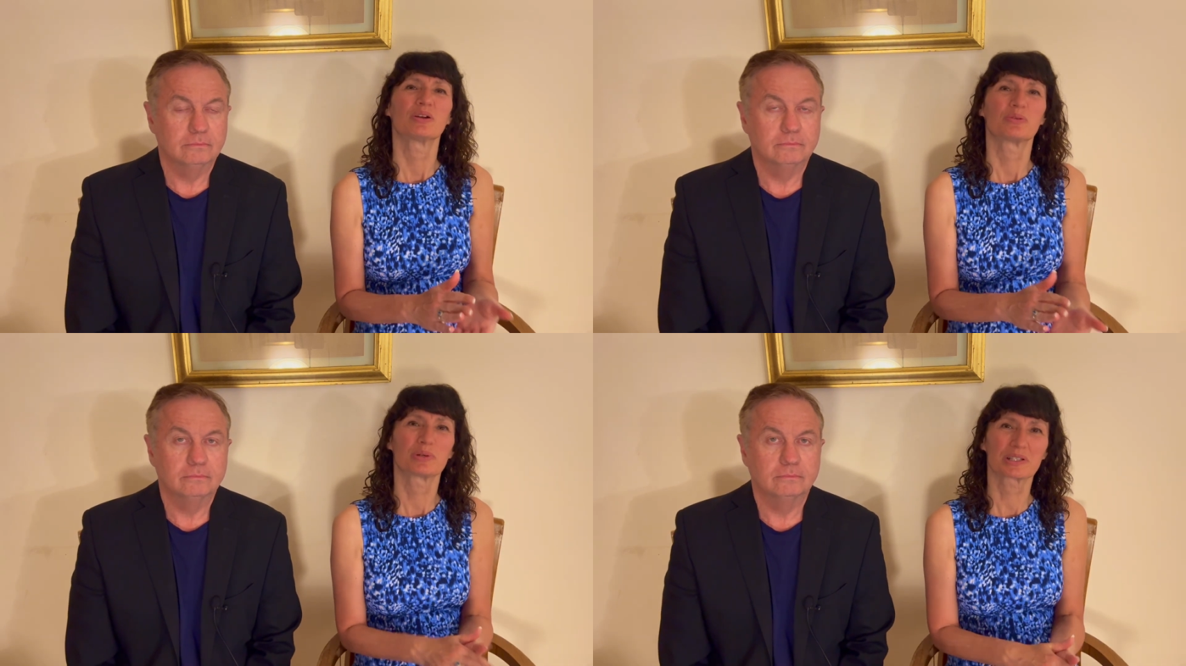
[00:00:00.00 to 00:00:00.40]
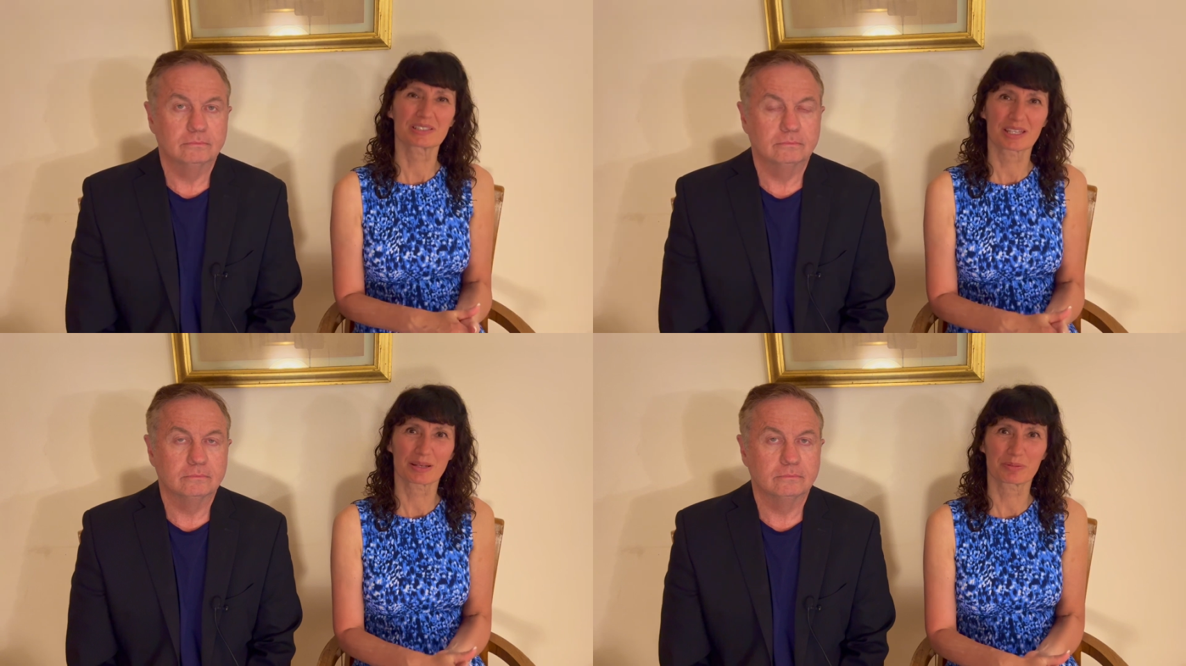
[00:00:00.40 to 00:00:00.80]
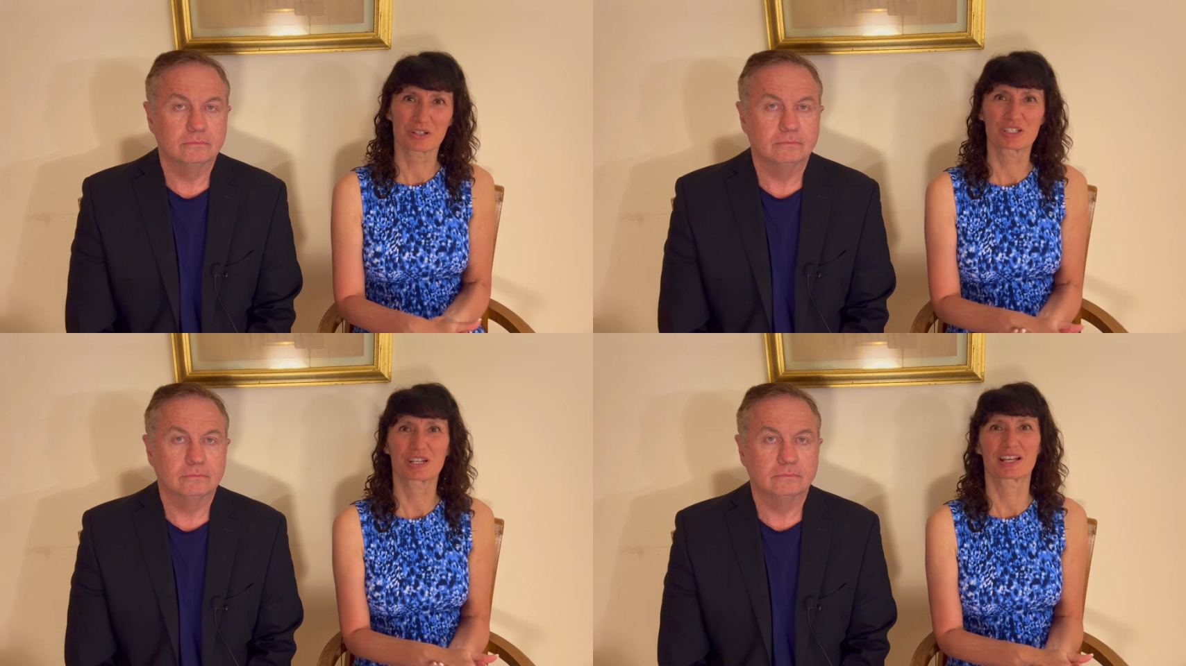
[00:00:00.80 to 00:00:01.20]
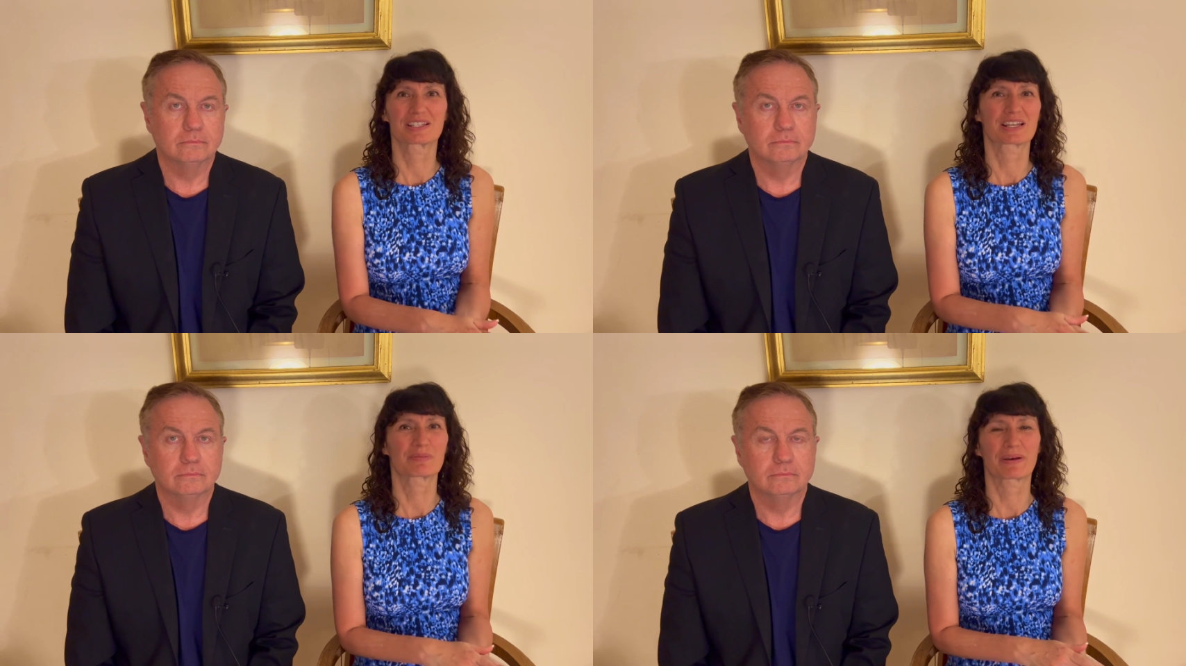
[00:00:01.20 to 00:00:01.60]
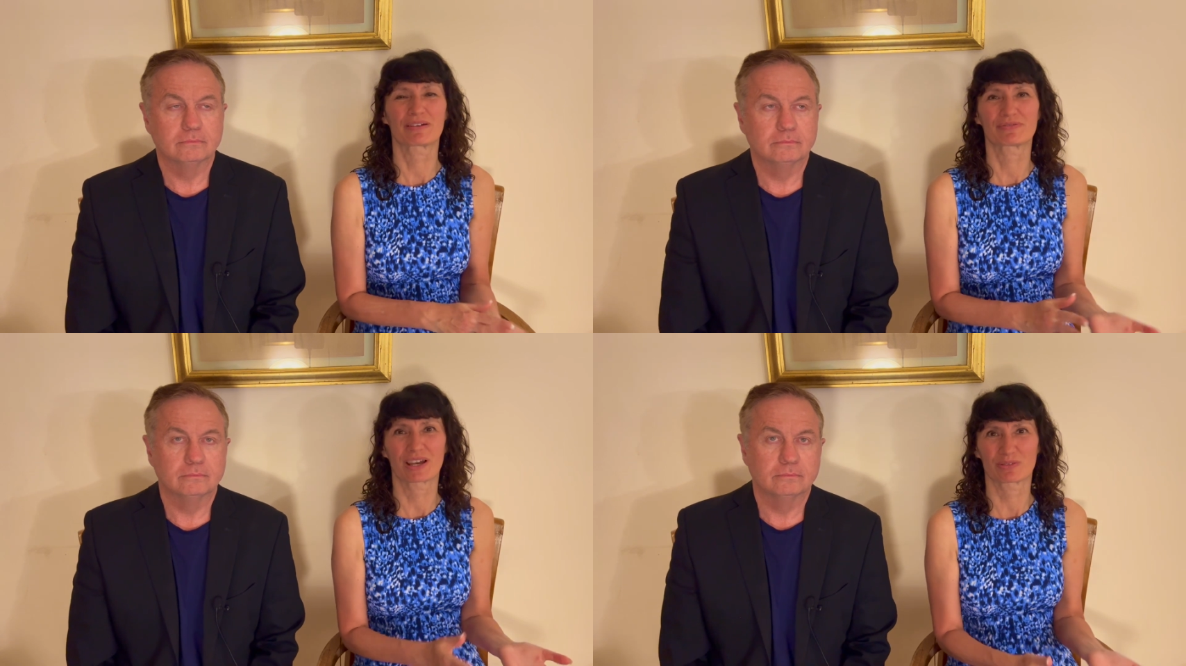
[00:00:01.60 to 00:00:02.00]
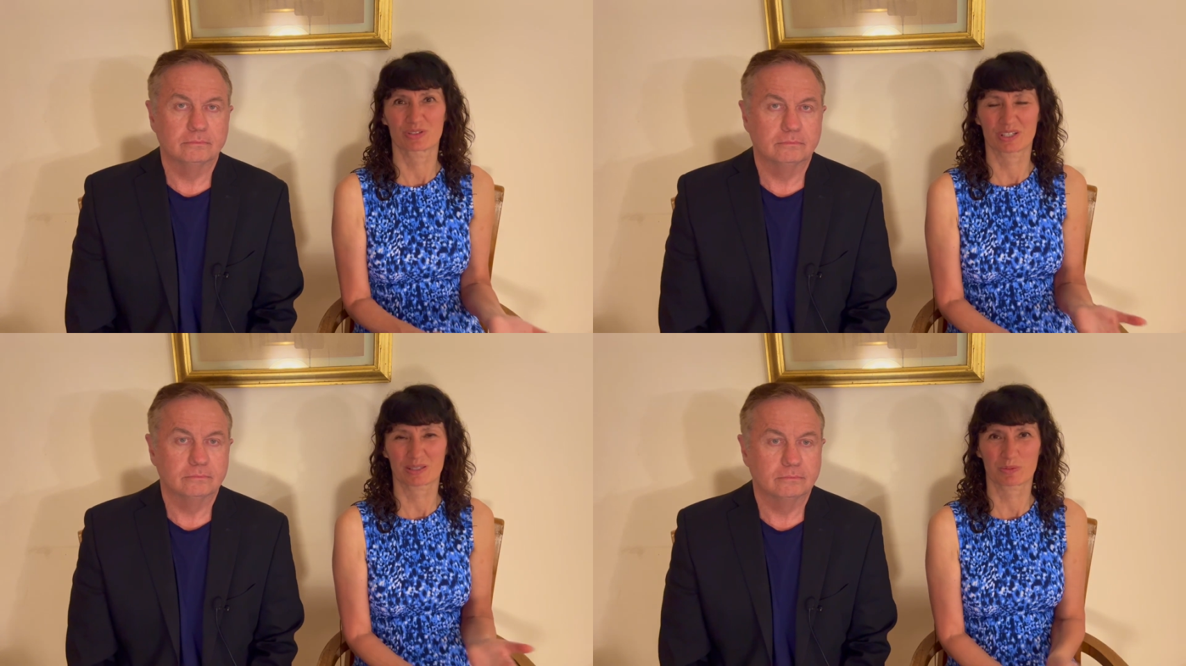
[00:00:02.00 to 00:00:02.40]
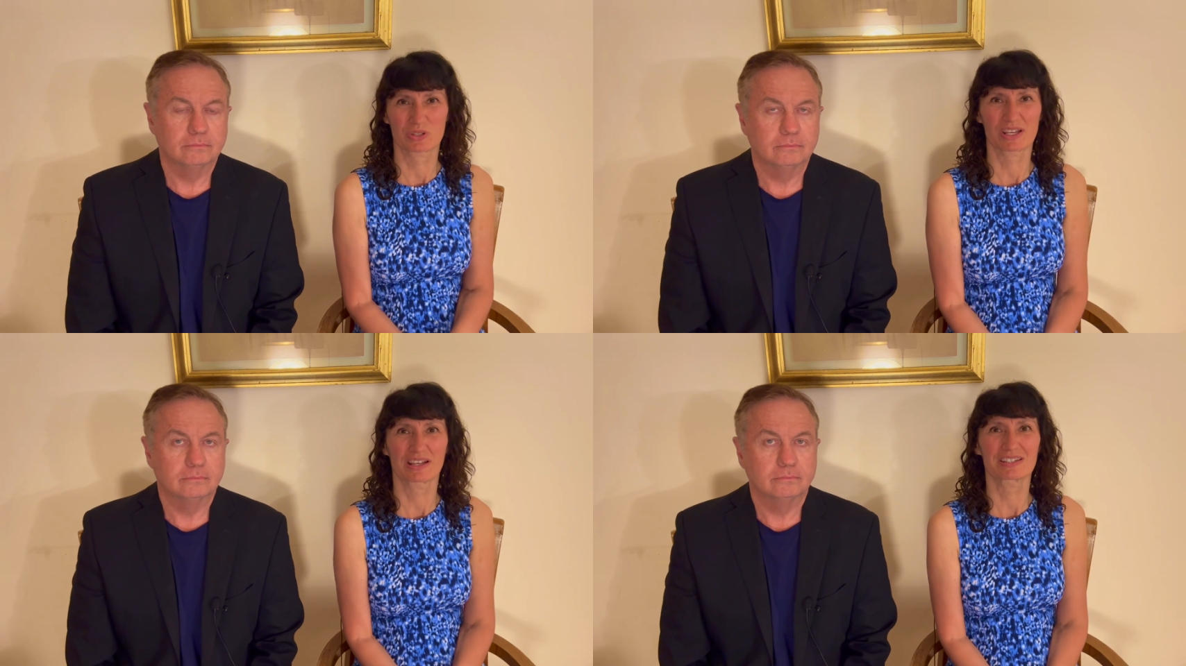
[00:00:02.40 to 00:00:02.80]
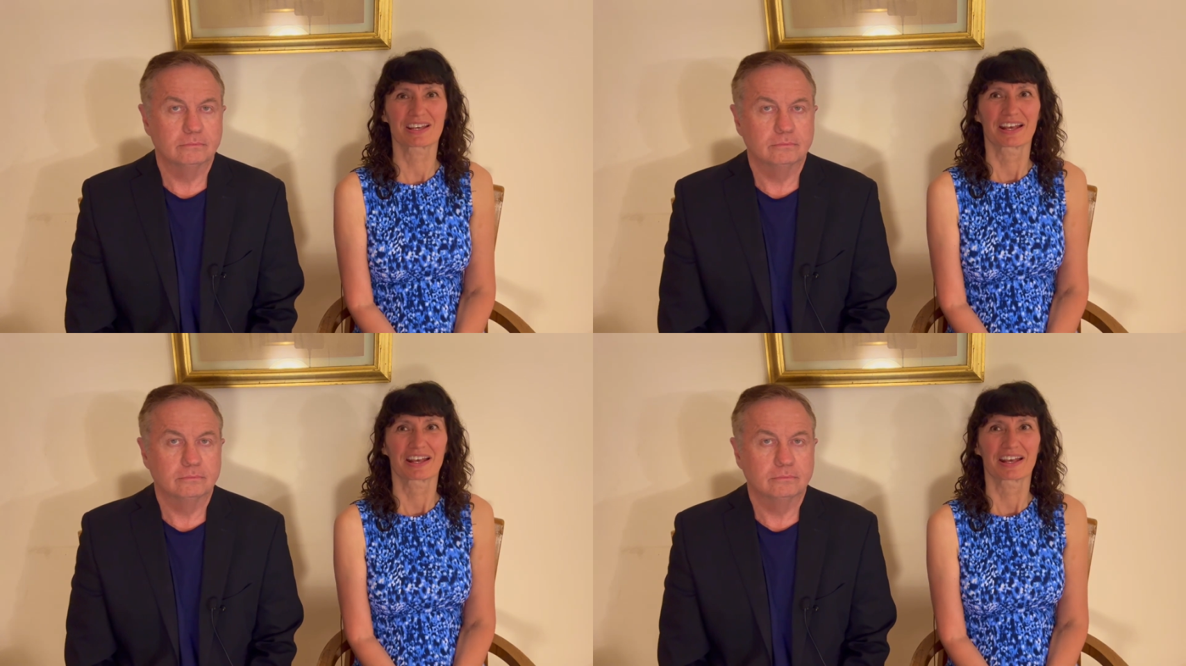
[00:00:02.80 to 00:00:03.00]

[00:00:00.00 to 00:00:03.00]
Speaker 1: real estate appreciates at about 5 or 6%.